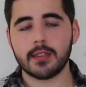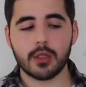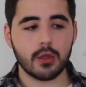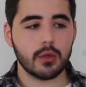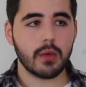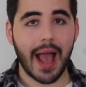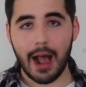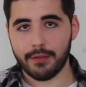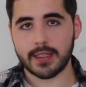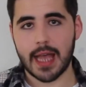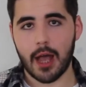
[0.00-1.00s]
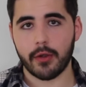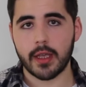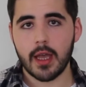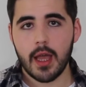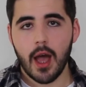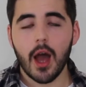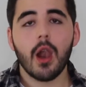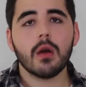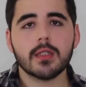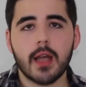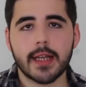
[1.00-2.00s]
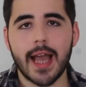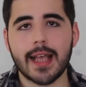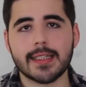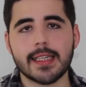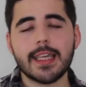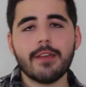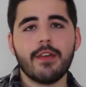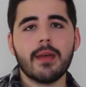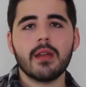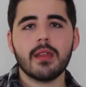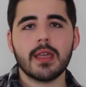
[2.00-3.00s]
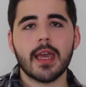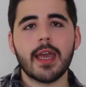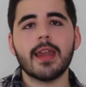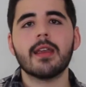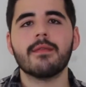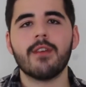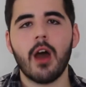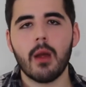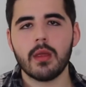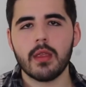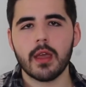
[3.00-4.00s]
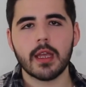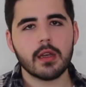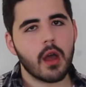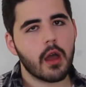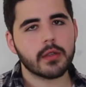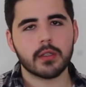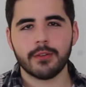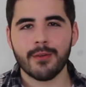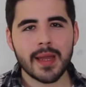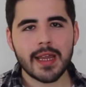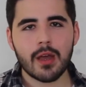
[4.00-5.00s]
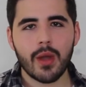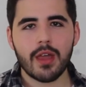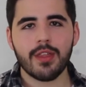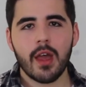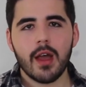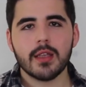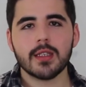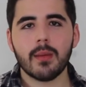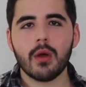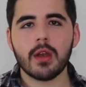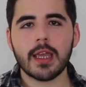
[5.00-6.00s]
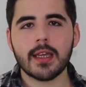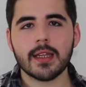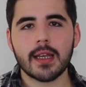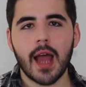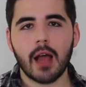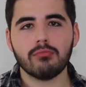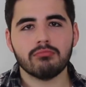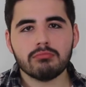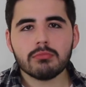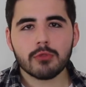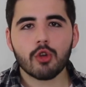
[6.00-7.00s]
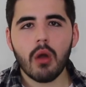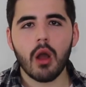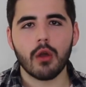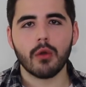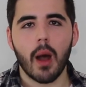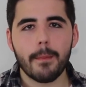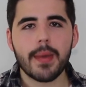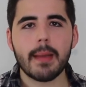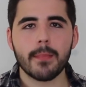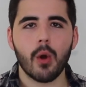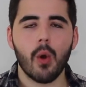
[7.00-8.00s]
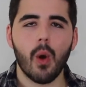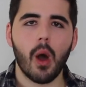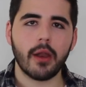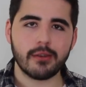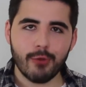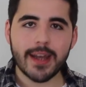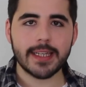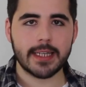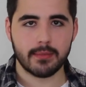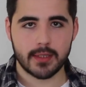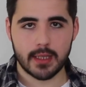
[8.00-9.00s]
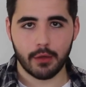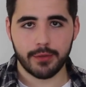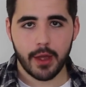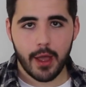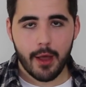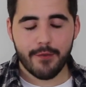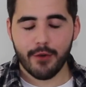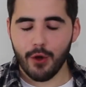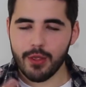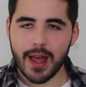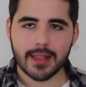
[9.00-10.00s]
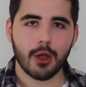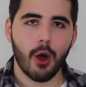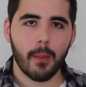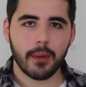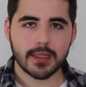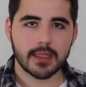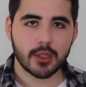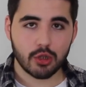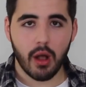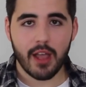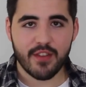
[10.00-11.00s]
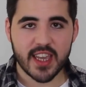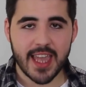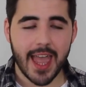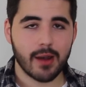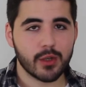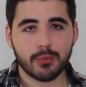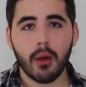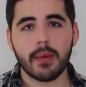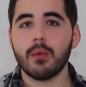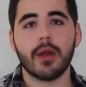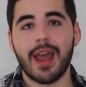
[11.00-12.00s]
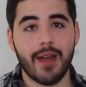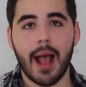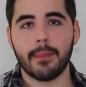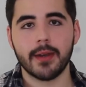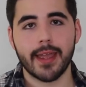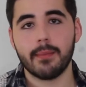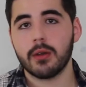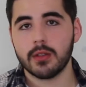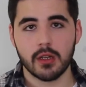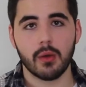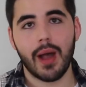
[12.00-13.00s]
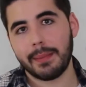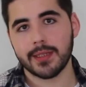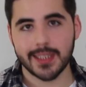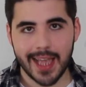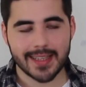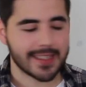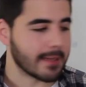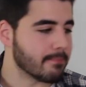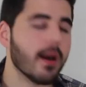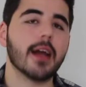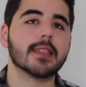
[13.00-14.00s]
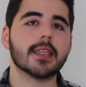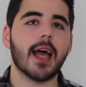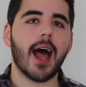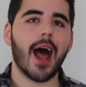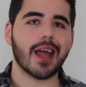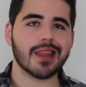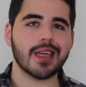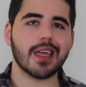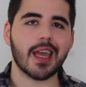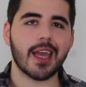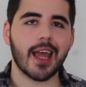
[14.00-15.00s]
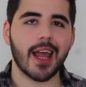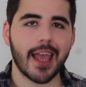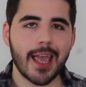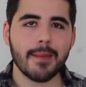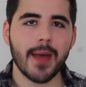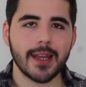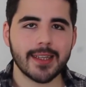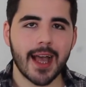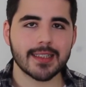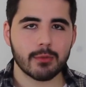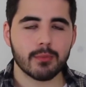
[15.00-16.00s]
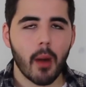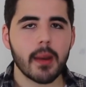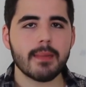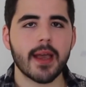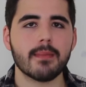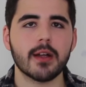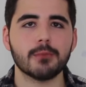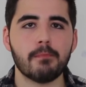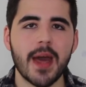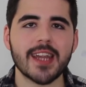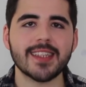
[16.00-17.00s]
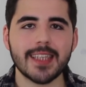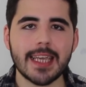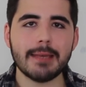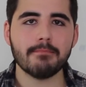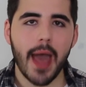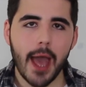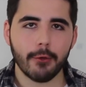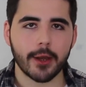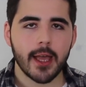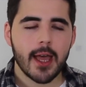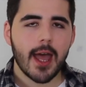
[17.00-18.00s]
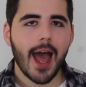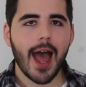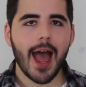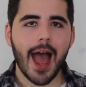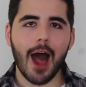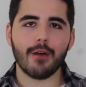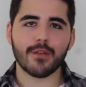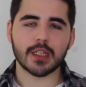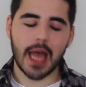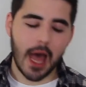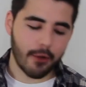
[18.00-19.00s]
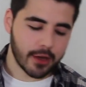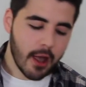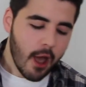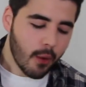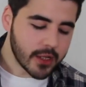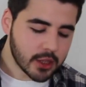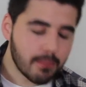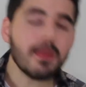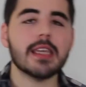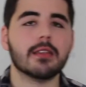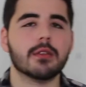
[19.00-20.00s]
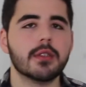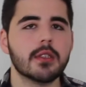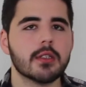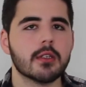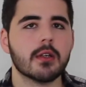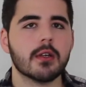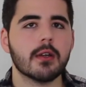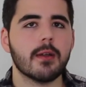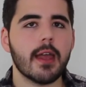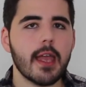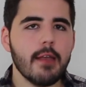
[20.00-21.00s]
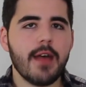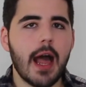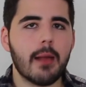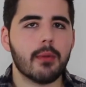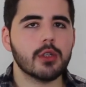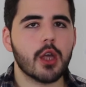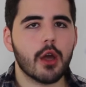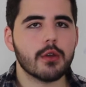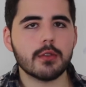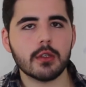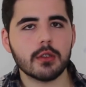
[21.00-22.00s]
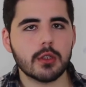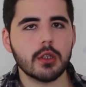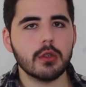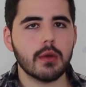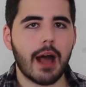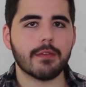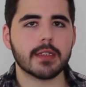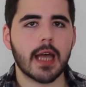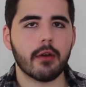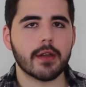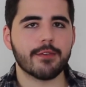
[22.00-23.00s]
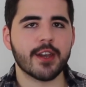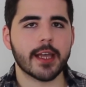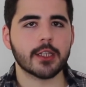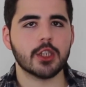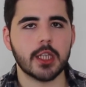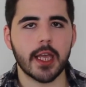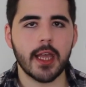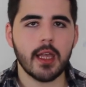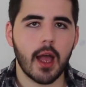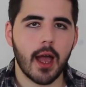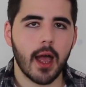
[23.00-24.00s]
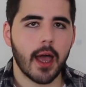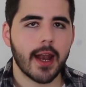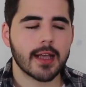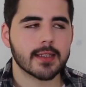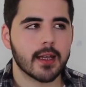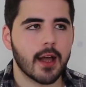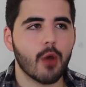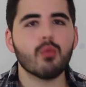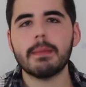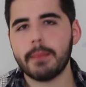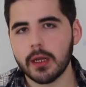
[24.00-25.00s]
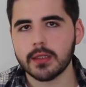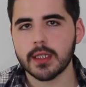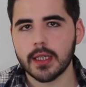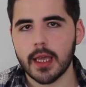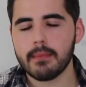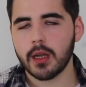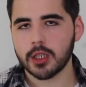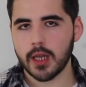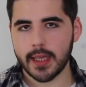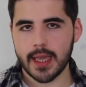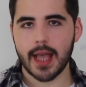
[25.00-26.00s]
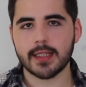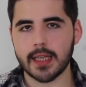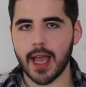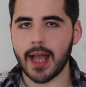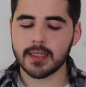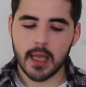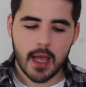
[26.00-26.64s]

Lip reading: to AlphaTauri alongside Gasly, give him another year in an environment that he knows, is familiar with, someone he can grow a bit more and ready himself for that top drive again, which probably won't ever happen again because look what happened to Gasly. But I think him and Gasly would probably make a much better team pairing at AlphaTauri, which means if Albon goes to AlphaTauri for next year and has a rebuilding year, much like Gasly has,